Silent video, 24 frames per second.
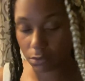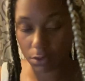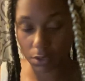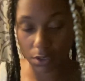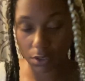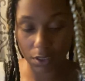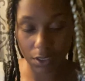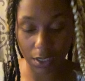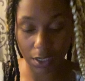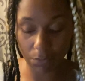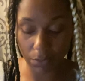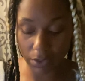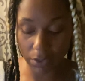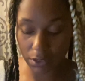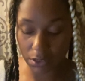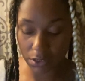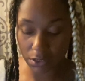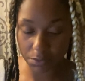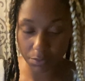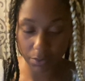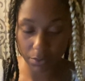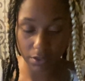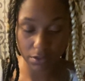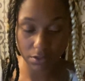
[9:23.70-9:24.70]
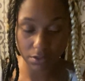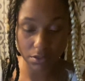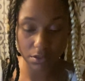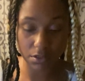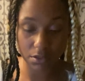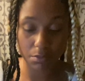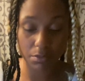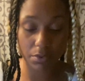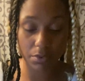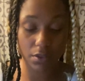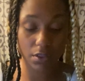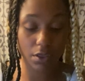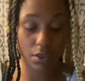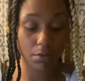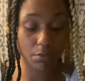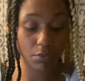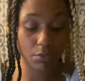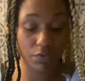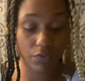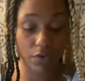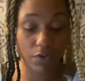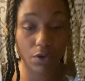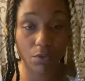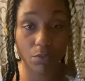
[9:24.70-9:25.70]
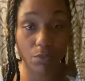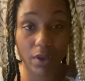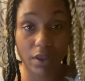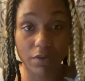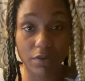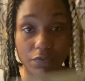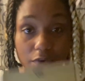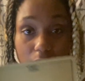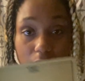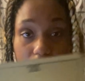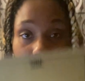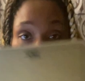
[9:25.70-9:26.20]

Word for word: yeah, they wanted this person to be, they're moving away from